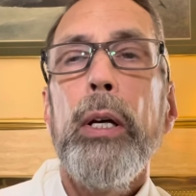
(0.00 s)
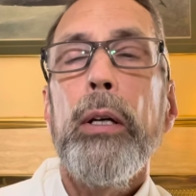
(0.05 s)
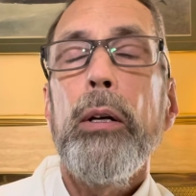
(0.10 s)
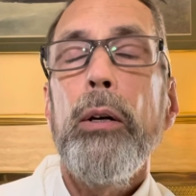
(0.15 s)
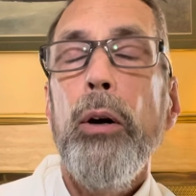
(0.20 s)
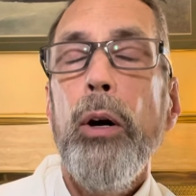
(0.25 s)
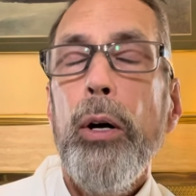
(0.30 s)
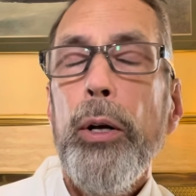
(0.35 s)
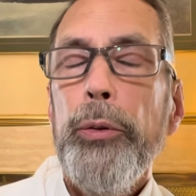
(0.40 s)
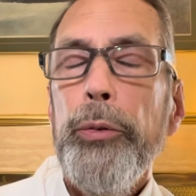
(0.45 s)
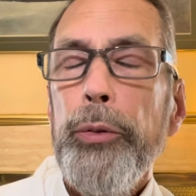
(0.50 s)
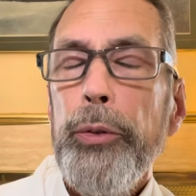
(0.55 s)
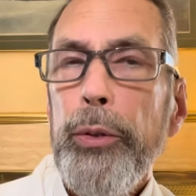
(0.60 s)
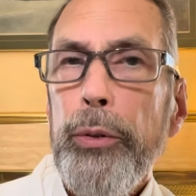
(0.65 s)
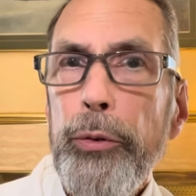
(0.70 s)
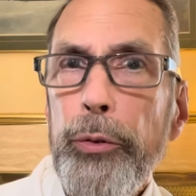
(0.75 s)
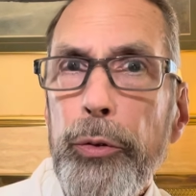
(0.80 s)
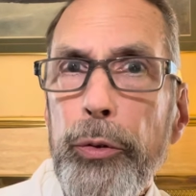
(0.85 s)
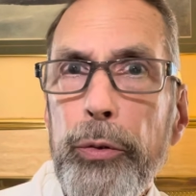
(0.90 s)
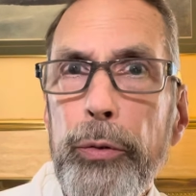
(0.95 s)
cause
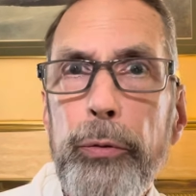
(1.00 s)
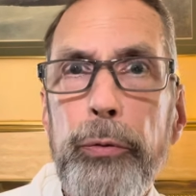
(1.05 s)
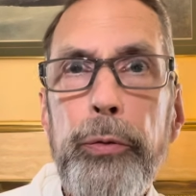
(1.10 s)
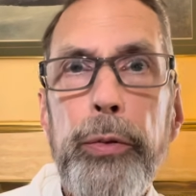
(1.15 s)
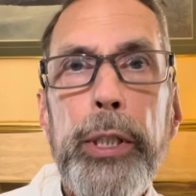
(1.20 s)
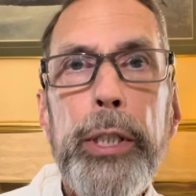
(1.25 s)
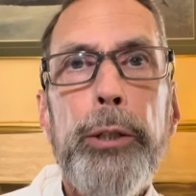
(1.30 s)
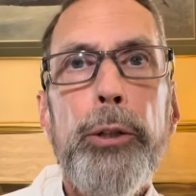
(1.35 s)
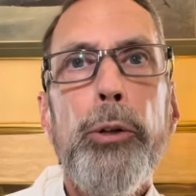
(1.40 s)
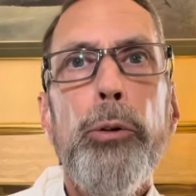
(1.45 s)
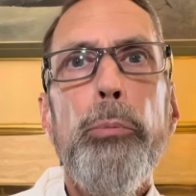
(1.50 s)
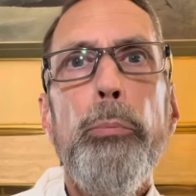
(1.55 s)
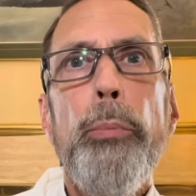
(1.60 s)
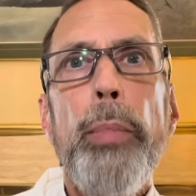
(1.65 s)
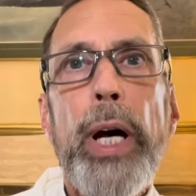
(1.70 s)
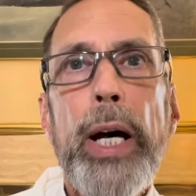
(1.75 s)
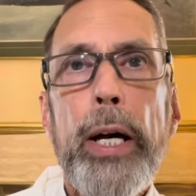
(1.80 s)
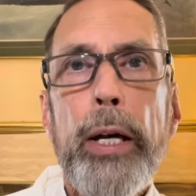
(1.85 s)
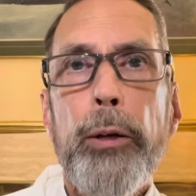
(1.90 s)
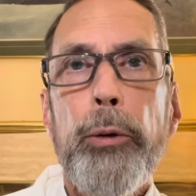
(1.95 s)
you severe
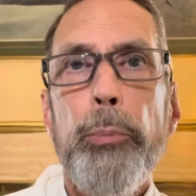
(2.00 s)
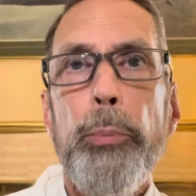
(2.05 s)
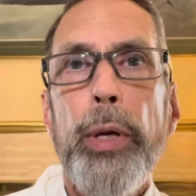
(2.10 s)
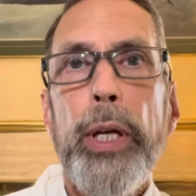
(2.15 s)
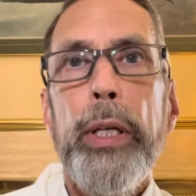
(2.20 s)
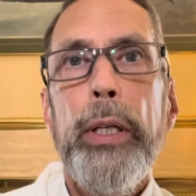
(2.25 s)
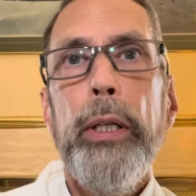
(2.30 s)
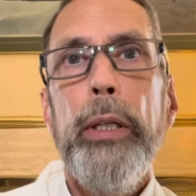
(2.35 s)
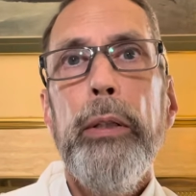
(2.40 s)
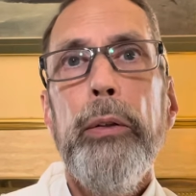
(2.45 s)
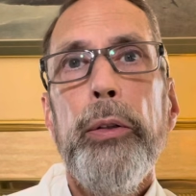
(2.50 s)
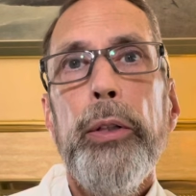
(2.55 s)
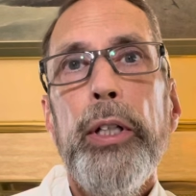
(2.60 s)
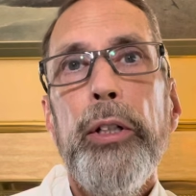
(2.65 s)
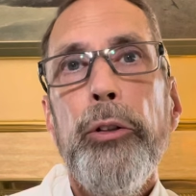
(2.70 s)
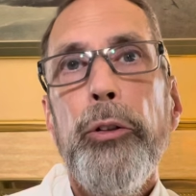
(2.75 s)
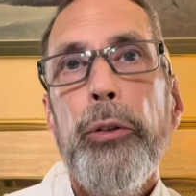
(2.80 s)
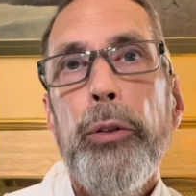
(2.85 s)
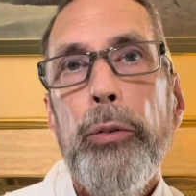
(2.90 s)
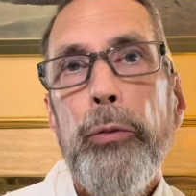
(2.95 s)
back pain
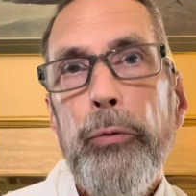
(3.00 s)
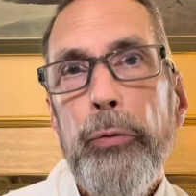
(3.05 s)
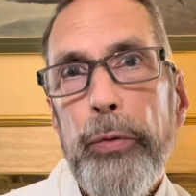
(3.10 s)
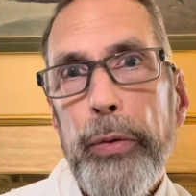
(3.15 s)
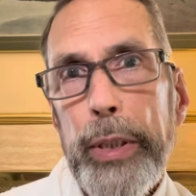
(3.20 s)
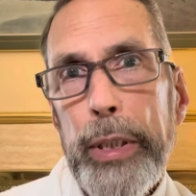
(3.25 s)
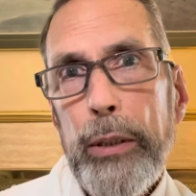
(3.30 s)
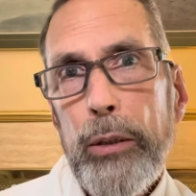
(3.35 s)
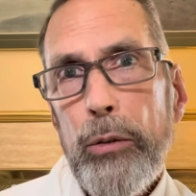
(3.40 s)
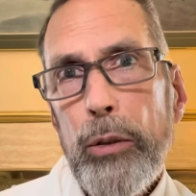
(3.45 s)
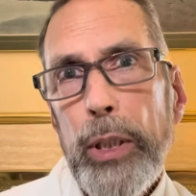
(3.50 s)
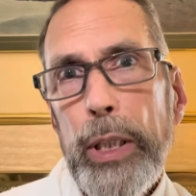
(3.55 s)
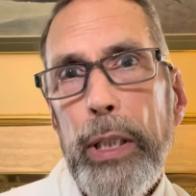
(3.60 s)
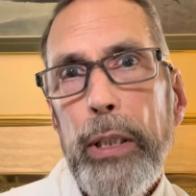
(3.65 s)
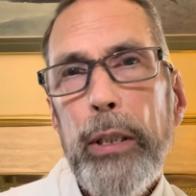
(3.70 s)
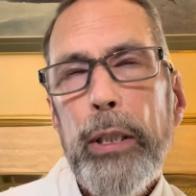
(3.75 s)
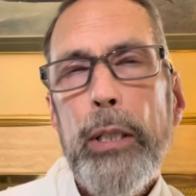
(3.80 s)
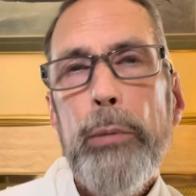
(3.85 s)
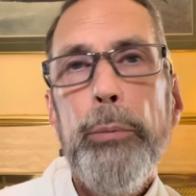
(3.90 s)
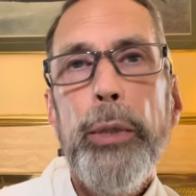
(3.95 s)
that severely
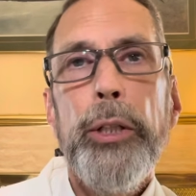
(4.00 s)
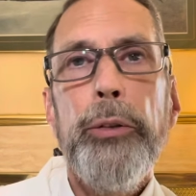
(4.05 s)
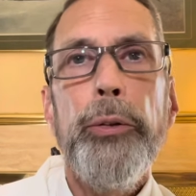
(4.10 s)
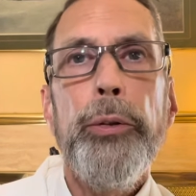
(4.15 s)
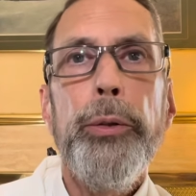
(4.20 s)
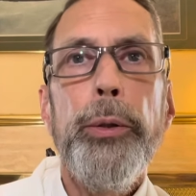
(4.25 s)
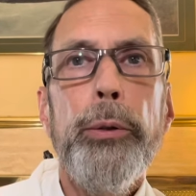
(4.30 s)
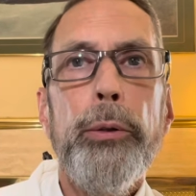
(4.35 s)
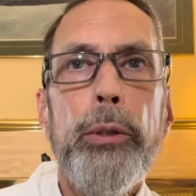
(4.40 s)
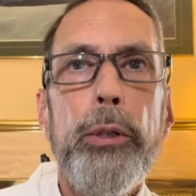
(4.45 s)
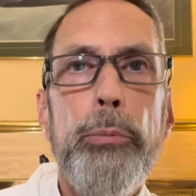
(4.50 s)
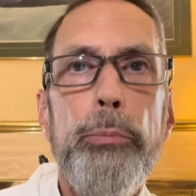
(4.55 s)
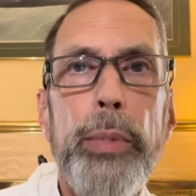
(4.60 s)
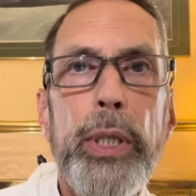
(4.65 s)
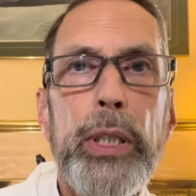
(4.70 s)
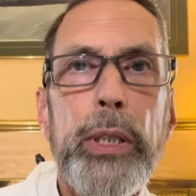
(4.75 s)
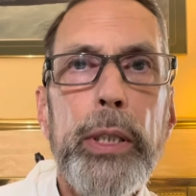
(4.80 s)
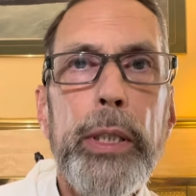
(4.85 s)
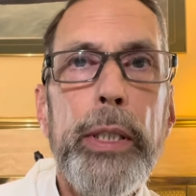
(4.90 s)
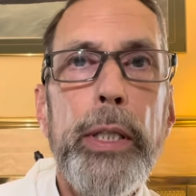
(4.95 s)
limits your
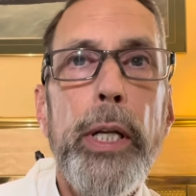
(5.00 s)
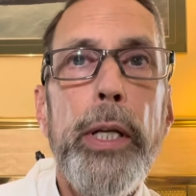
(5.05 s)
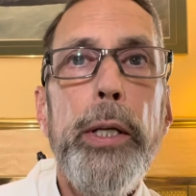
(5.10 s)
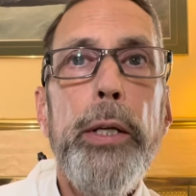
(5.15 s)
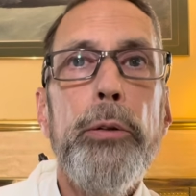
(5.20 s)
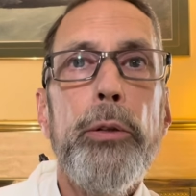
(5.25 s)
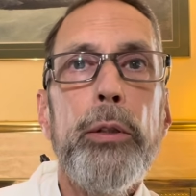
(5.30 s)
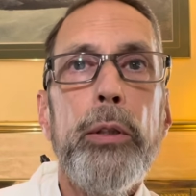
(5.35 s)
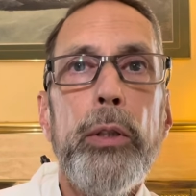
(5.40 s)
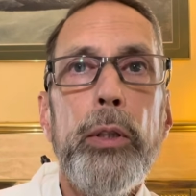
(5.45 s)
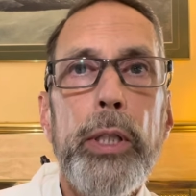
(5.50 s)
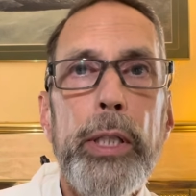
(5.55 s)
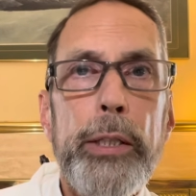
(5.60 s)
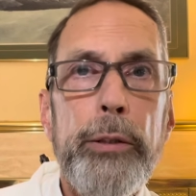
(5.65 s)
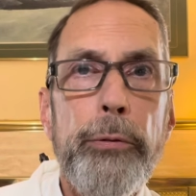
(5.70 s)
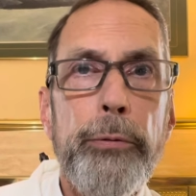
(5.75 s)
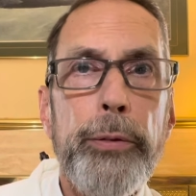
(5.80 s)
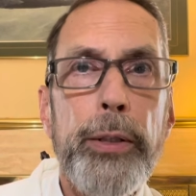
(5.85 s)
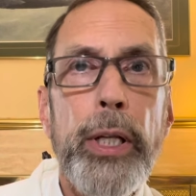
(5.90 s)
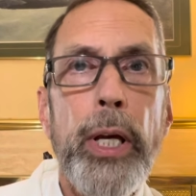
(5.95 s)
ability to
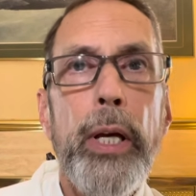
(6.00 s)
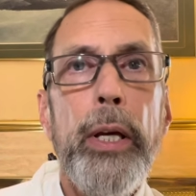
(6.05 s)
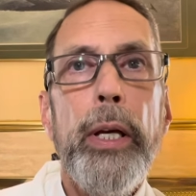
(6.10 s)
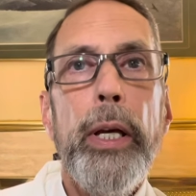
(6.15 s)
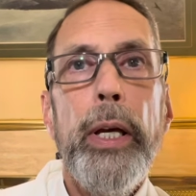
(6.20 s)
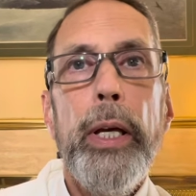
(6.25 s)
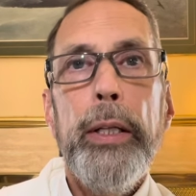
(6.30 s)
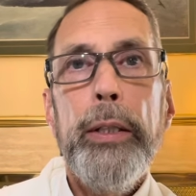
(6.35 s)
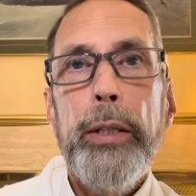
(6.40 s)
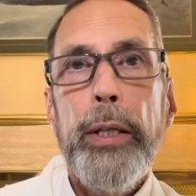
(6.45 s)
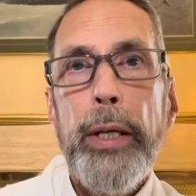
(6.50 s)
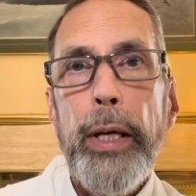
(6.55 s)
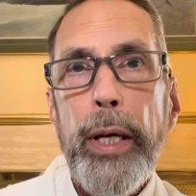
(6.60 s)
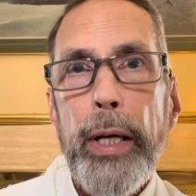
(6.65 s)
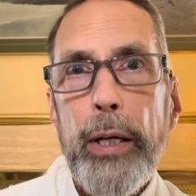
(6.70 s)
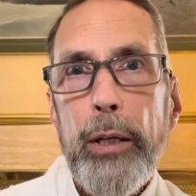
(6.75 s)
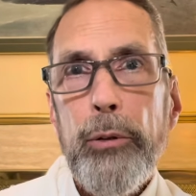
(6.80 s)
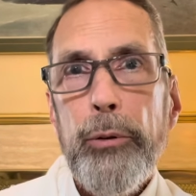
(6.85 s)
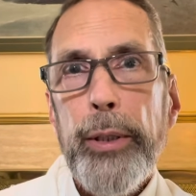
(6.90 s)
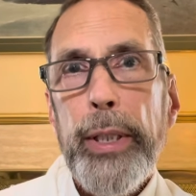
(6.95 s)
lift and
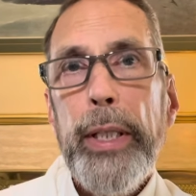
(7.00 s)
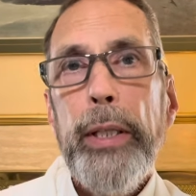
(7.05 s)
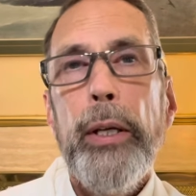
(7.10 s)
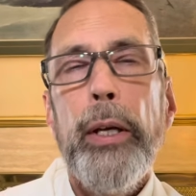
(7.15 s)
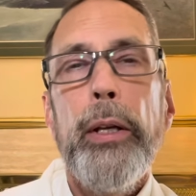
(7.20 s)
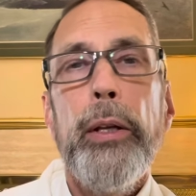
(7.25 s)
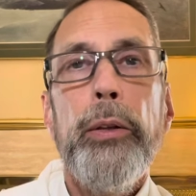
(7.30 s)
carry,